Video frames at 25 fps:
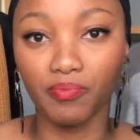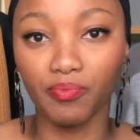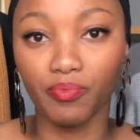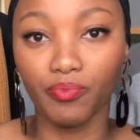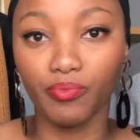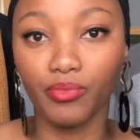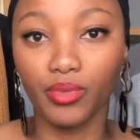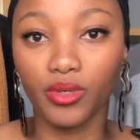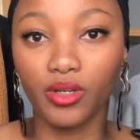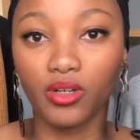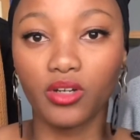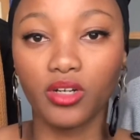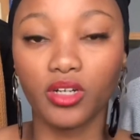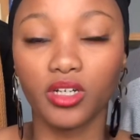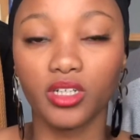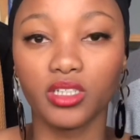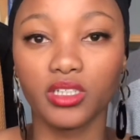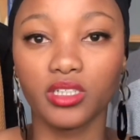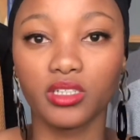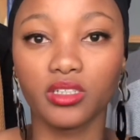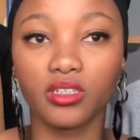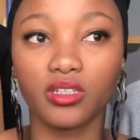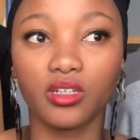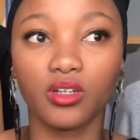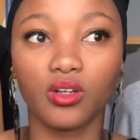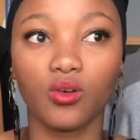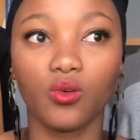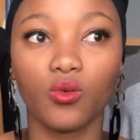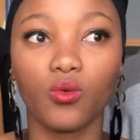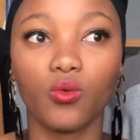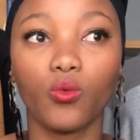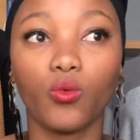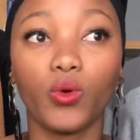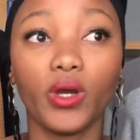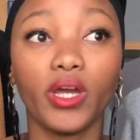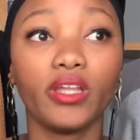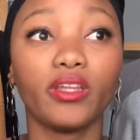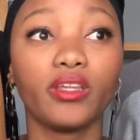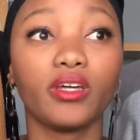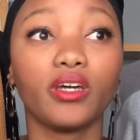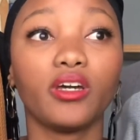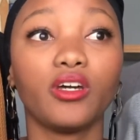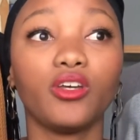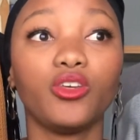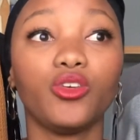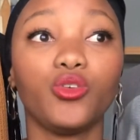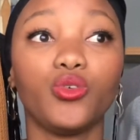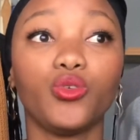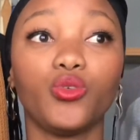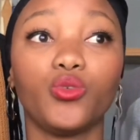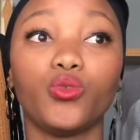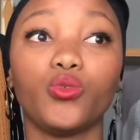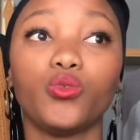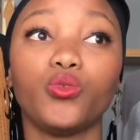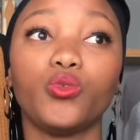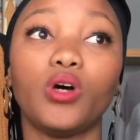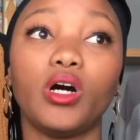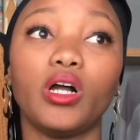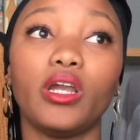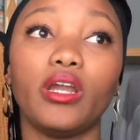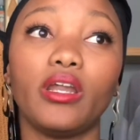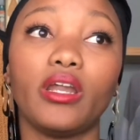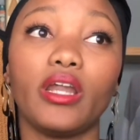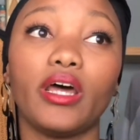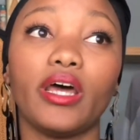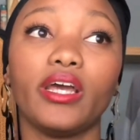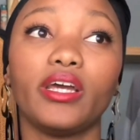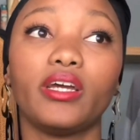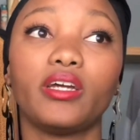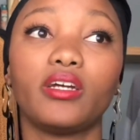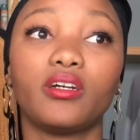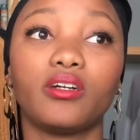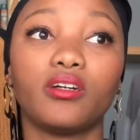because whether you like